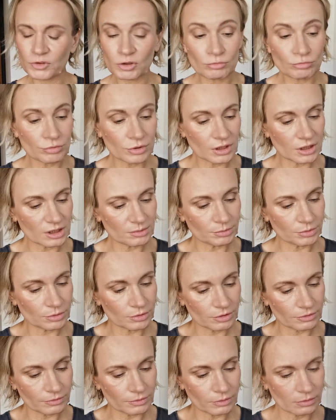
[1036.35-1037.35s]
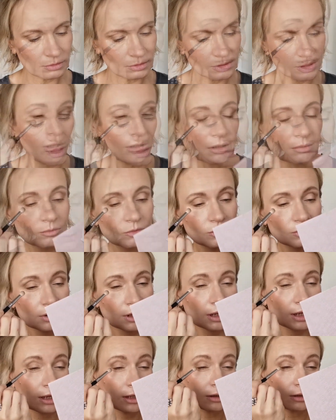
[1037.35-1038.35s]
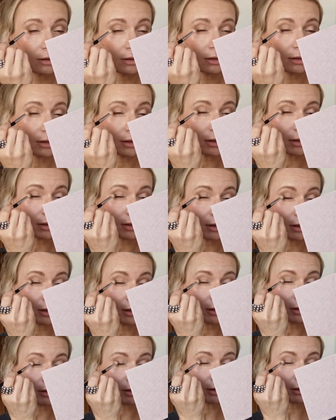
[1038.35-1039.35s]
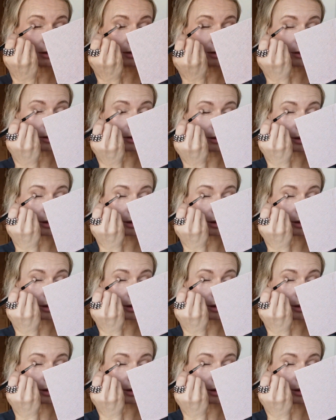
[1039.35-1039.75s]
Really beautiful. And I'm gonna add this in